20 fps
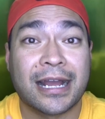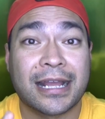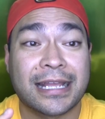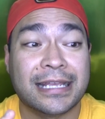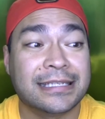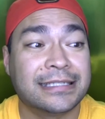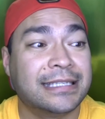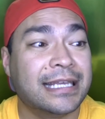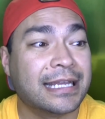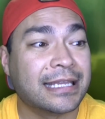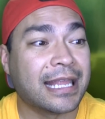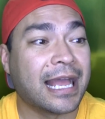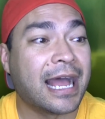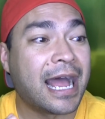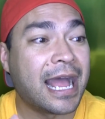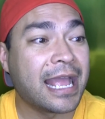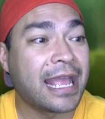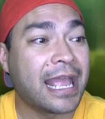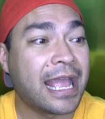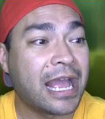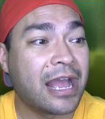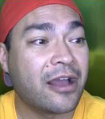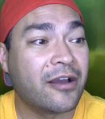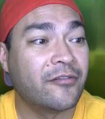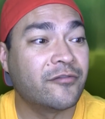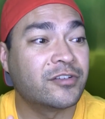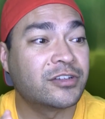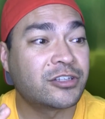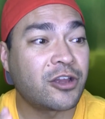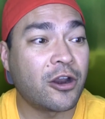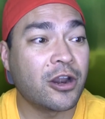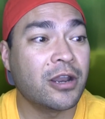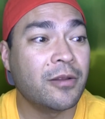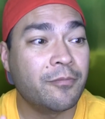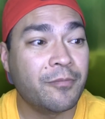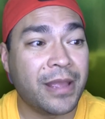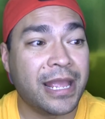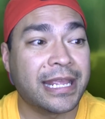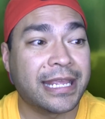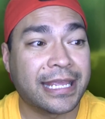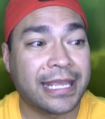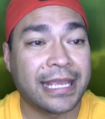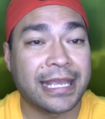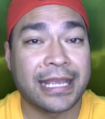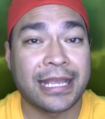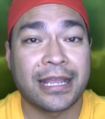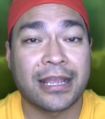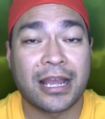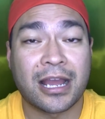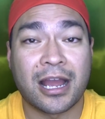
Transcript: is that I have started making